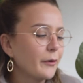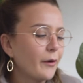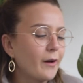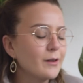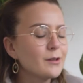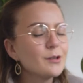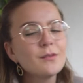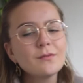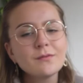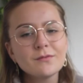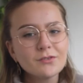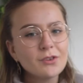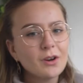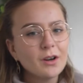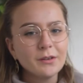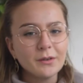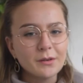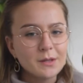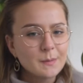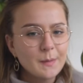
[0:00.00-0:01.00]
I don't try
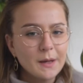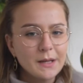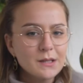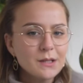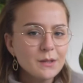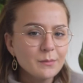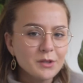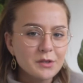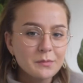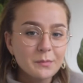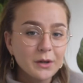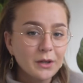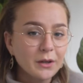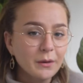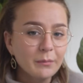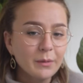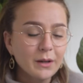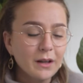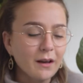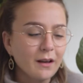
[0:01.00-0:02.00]
not to spend too much money
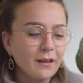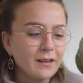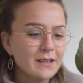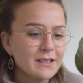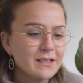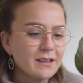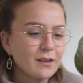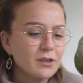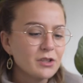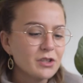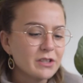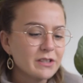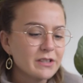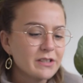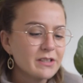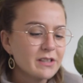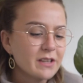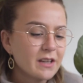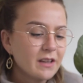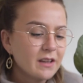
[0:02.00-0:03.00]
on plants. I
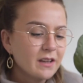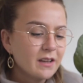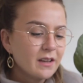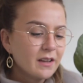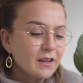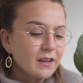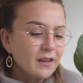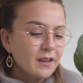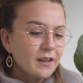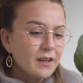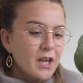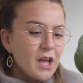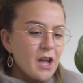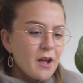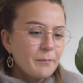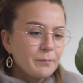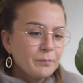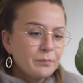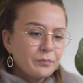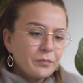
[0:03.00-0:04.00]

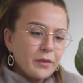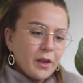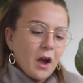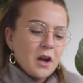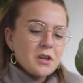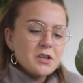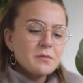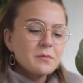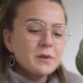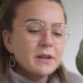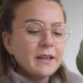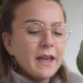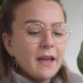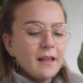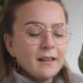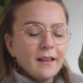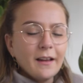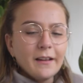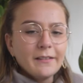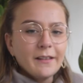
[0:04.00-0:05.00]
don't want to
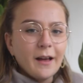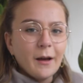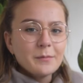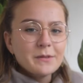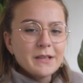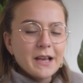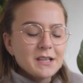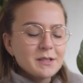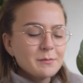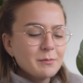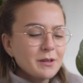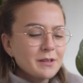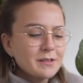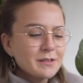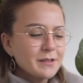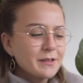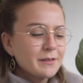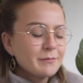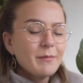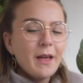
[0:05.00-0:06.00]
get like that obsessed
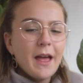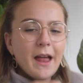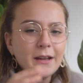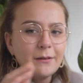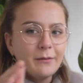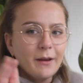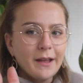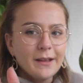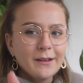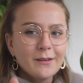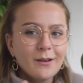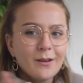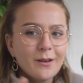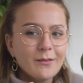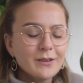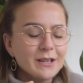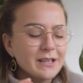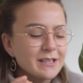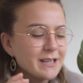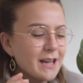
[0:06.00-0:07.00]
person. Anyway, gone
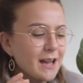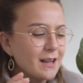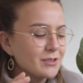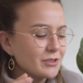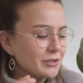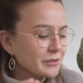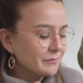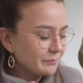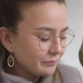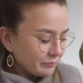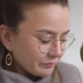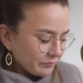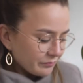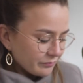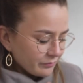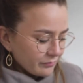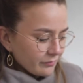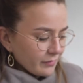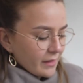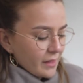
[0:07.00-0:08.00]
off on a tangent.
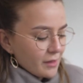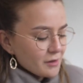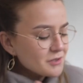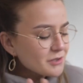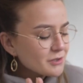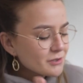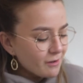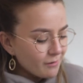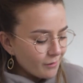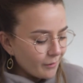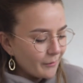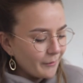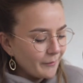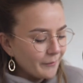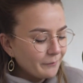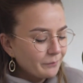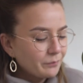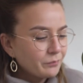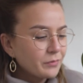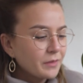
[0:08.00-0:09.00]

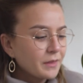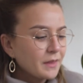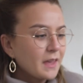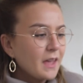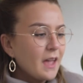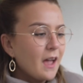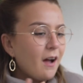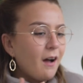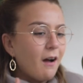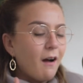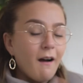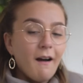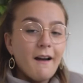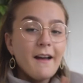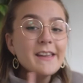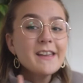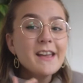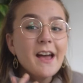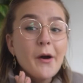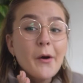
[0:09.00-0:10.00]
So
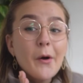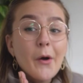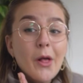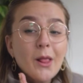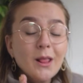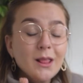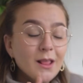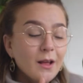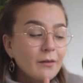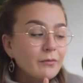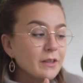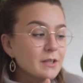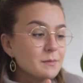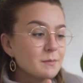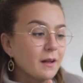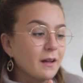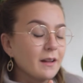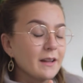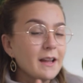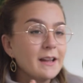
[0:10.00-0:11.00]
I love this
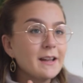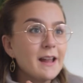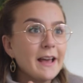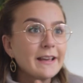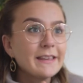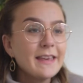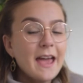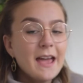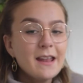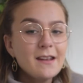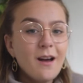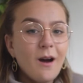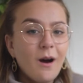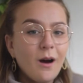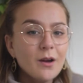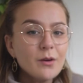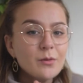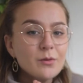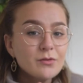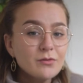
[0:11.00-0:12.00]
plant, and again
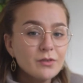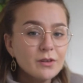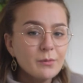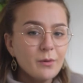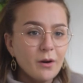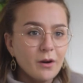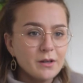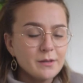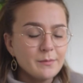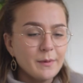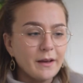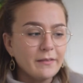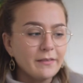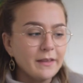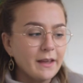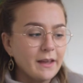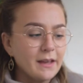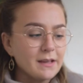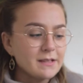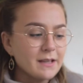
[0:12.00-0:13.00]
I was really worried about
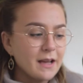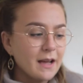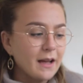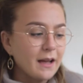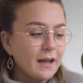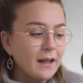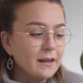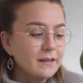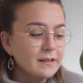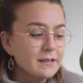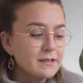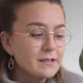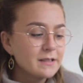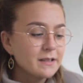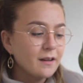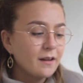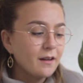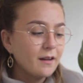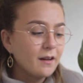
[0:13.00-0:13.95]
this, and